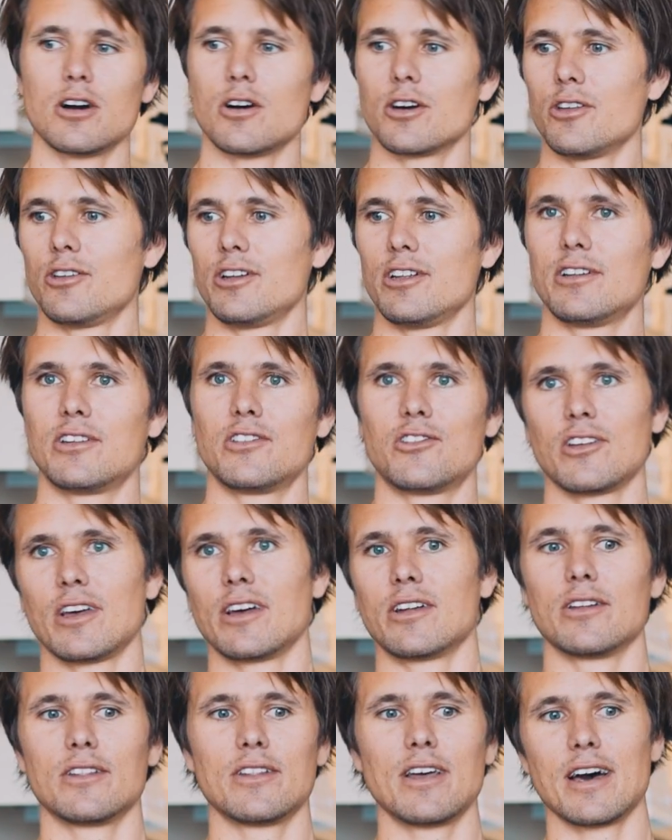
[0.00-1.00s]
oh, you need to
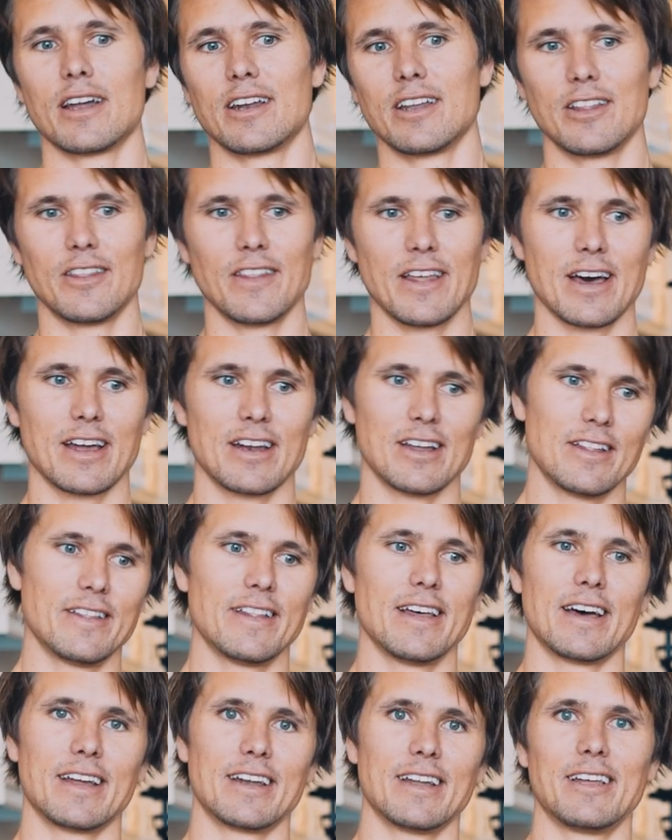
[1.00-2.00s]
decide on that and that
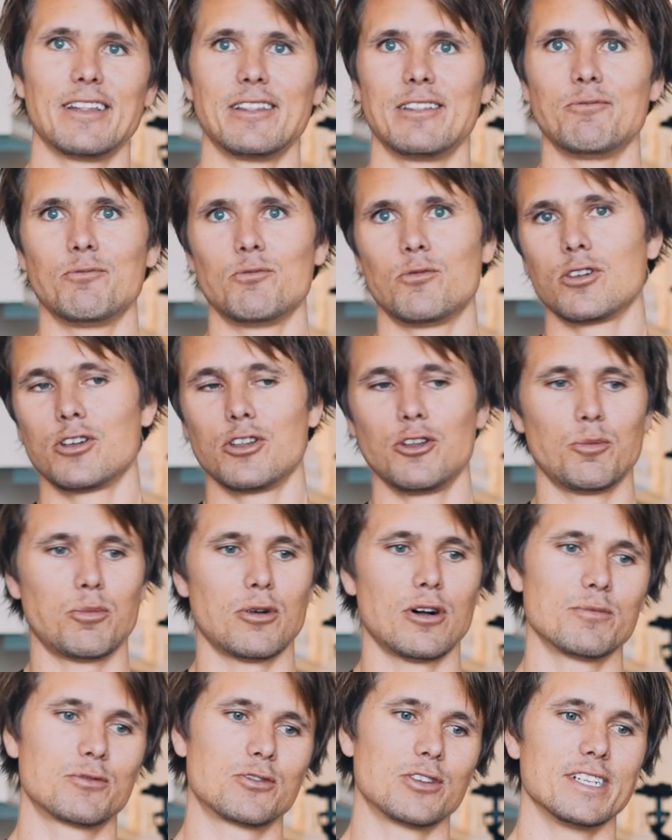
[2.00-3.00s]
and that and what new
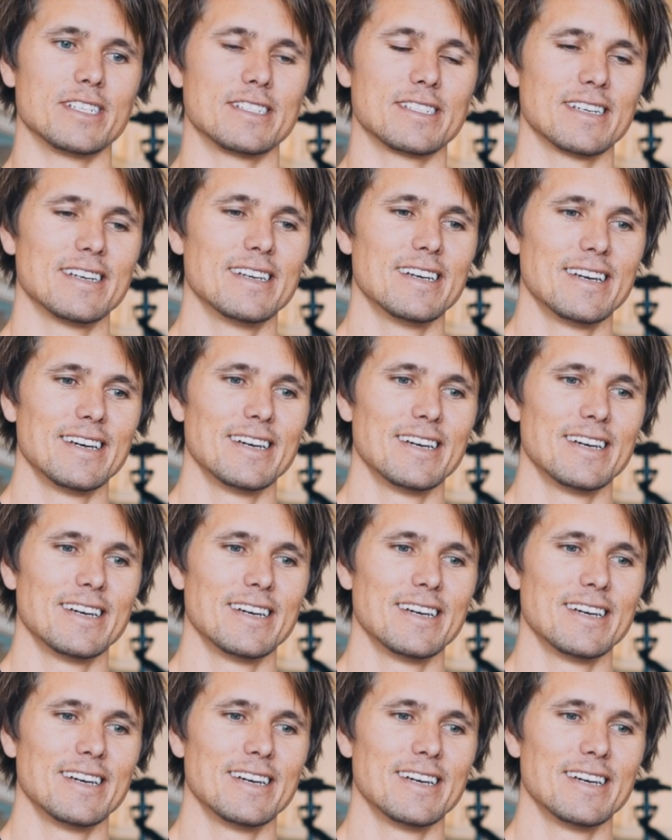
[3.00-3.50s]
palm trees.